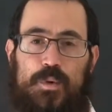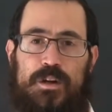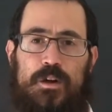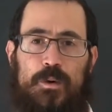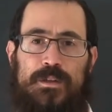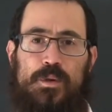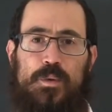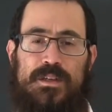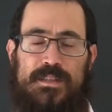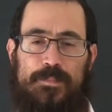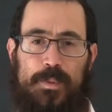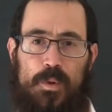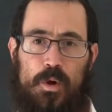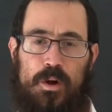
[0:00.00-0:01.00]
we're going to
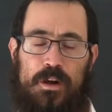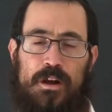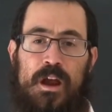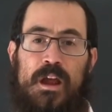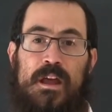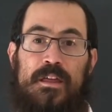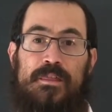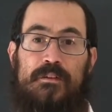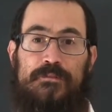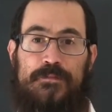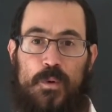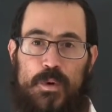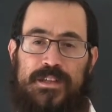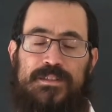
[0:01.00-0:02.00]
explore the
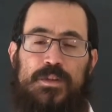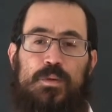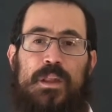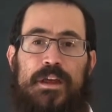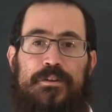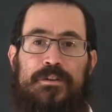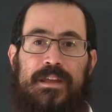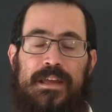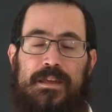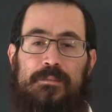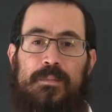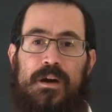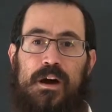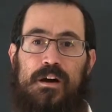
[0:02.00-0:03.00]
42-letter
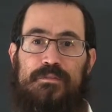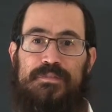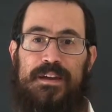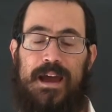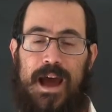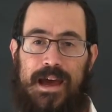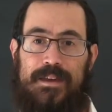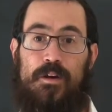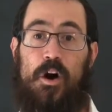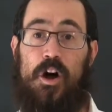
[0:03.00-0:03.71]
name of God,